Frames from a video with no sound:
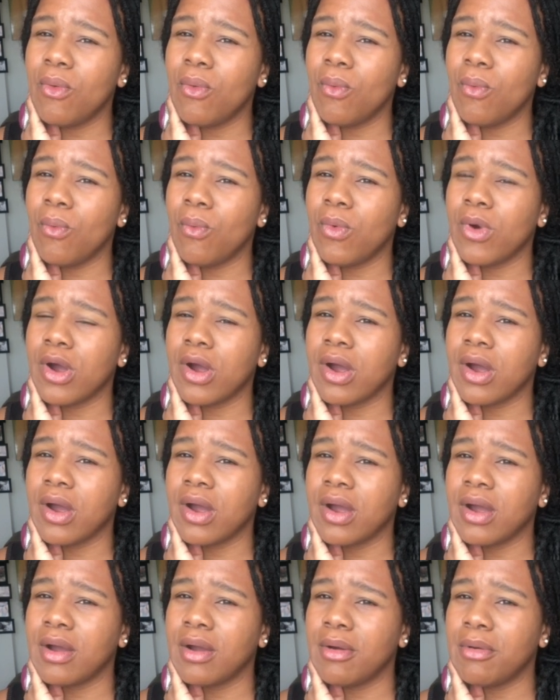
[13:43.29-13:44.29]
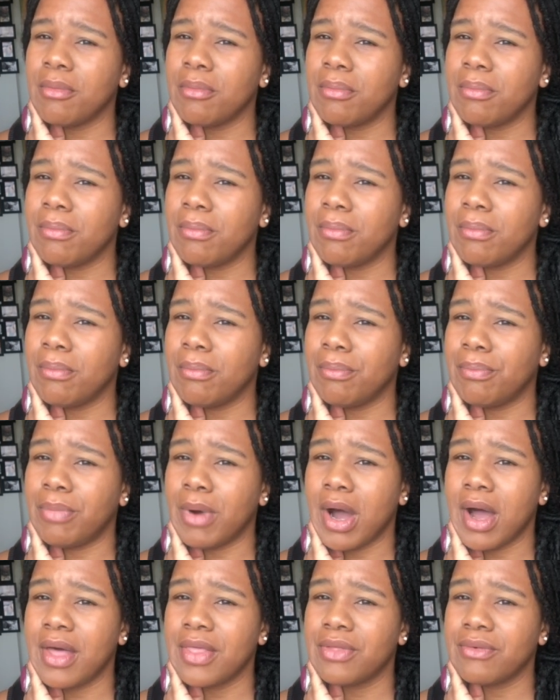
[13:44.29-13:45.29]
were
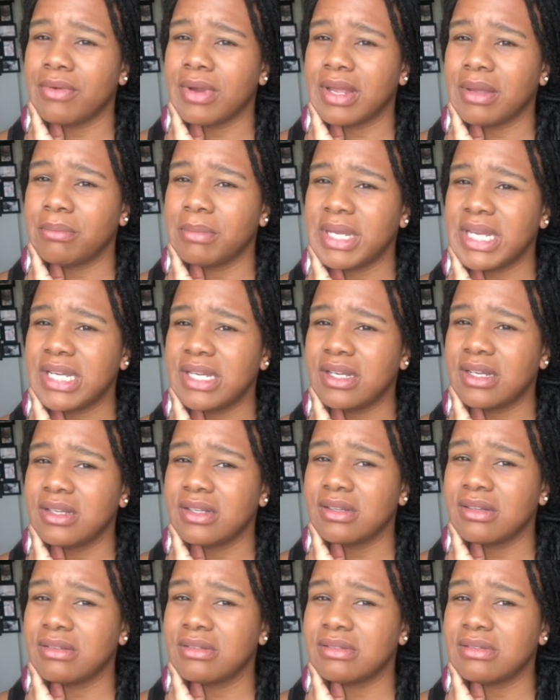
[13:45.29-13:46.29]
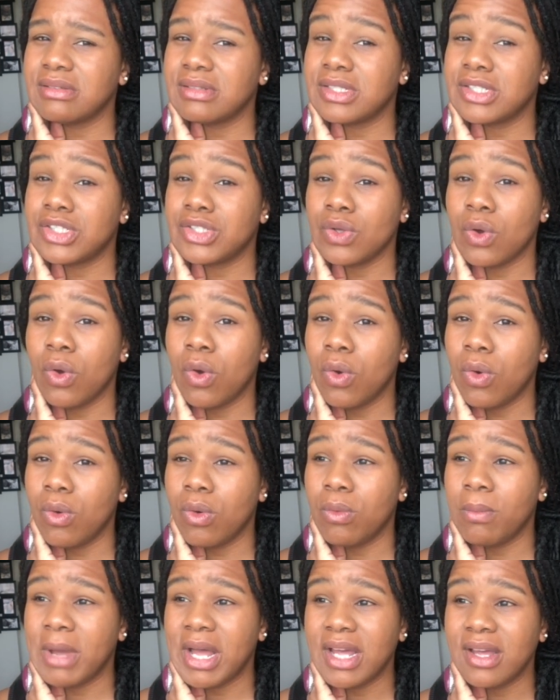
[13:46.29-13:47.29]
bothering me
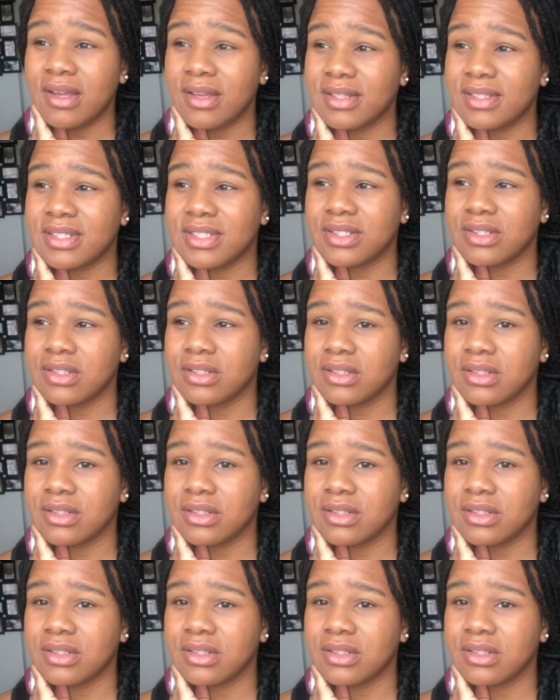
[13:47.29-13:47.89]
so much.